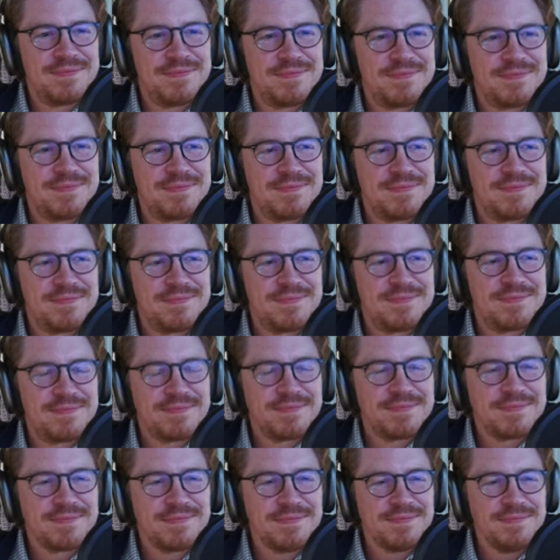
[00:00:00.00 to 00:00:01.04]

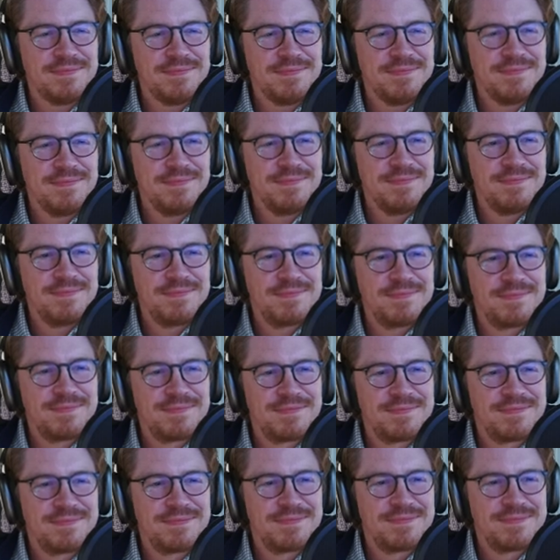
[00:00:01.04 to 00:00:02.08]

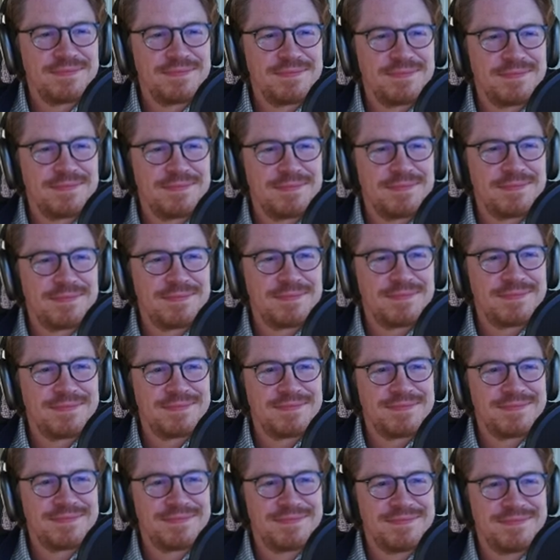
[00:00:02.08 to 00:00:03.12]

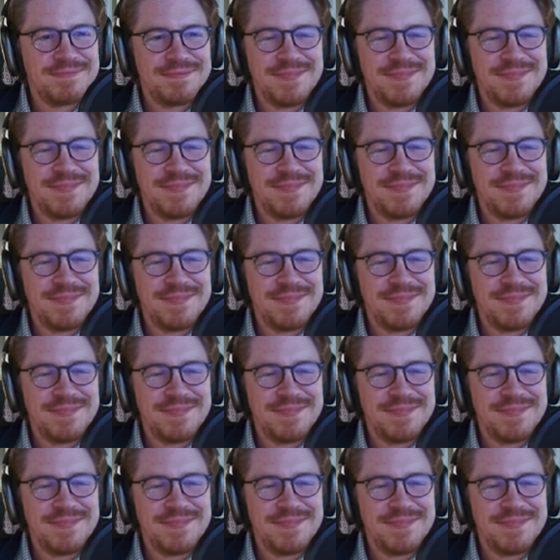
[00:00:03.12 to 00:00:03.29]
This person isn't speaking.